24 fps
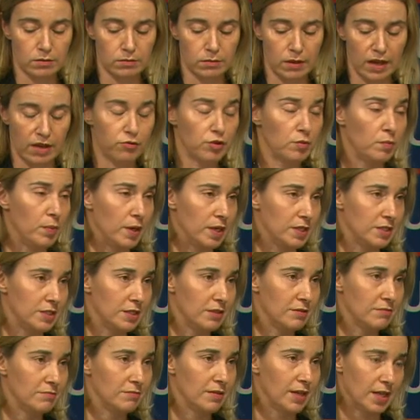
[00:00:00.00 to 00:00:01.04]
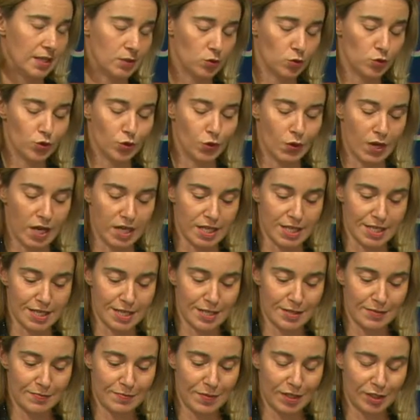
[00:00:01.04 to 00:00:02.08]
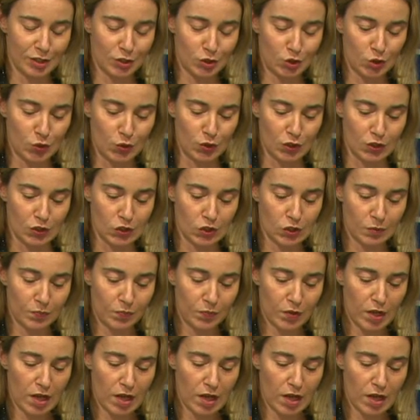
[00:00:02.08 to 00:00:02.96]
everybody, and also us, but it shouldn't.